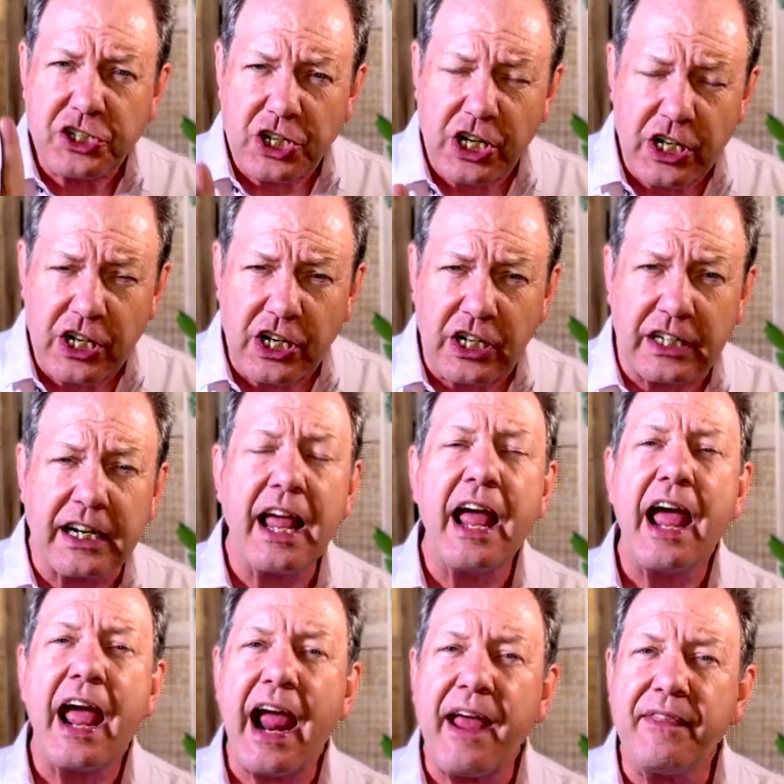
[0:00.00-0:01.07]
turn
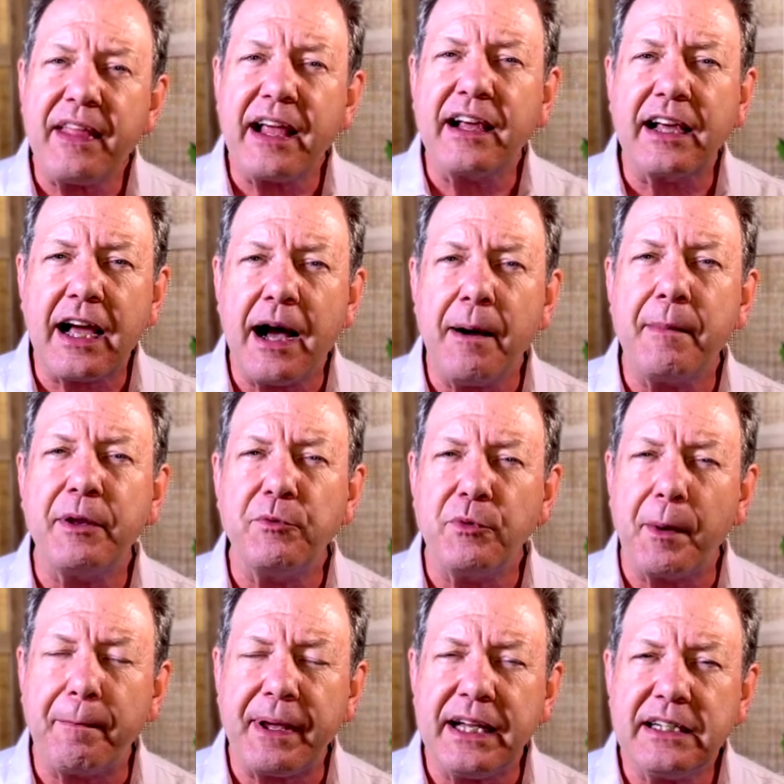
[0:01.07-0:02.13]
and they come in
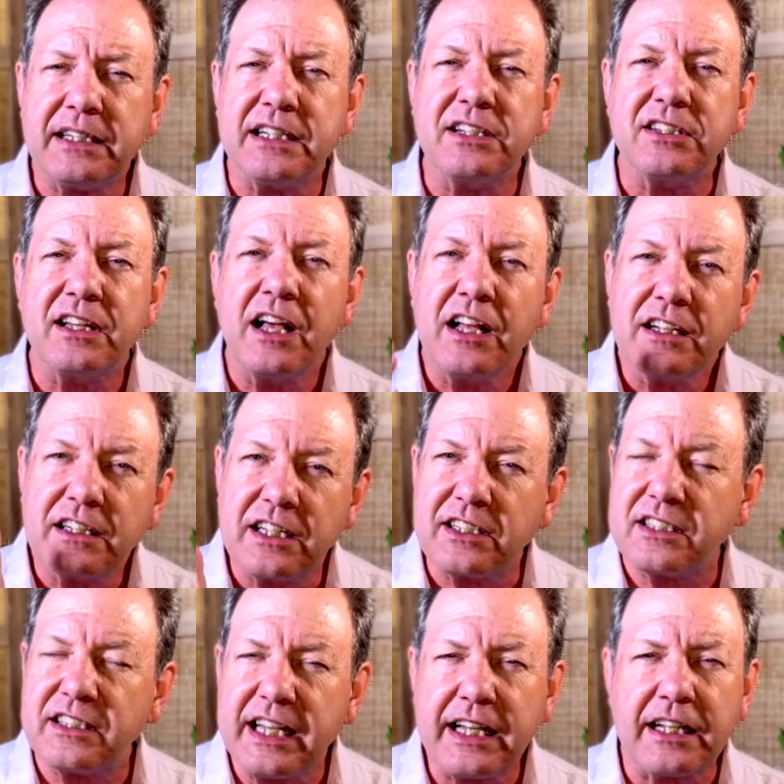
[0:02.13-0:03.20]
repentance to
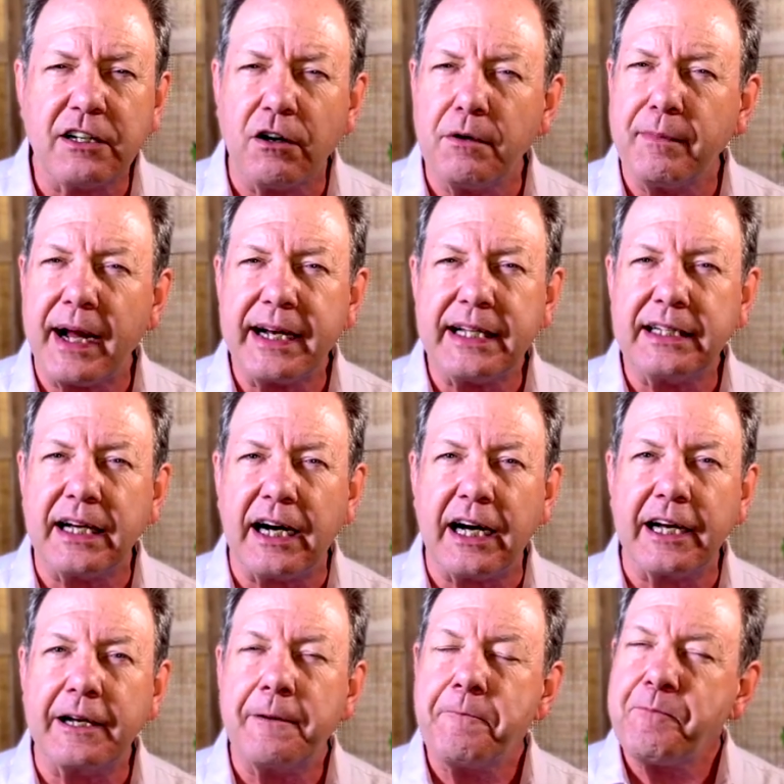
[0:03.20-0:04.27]
seek an Almighty
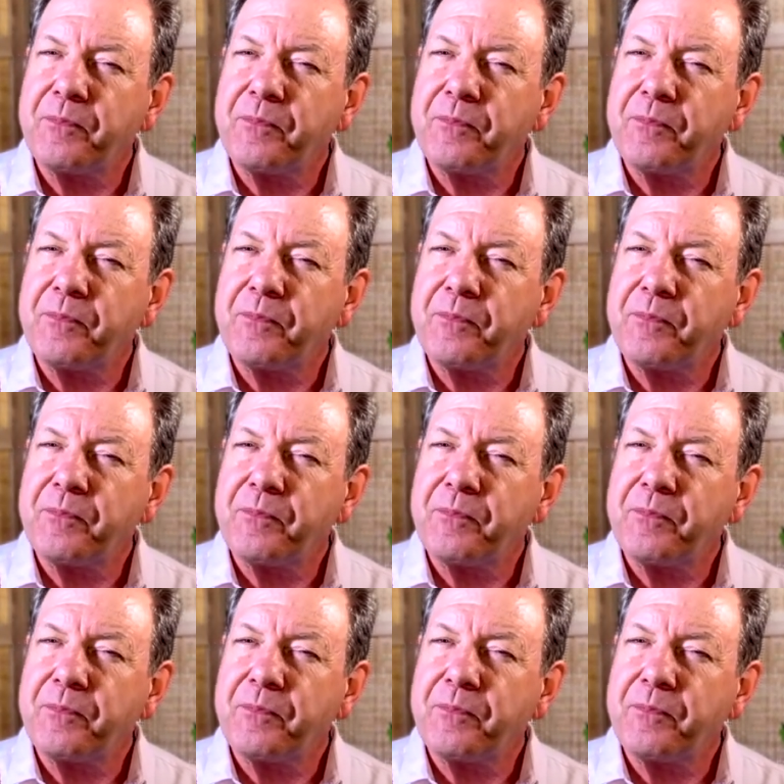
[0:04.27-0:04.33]
God,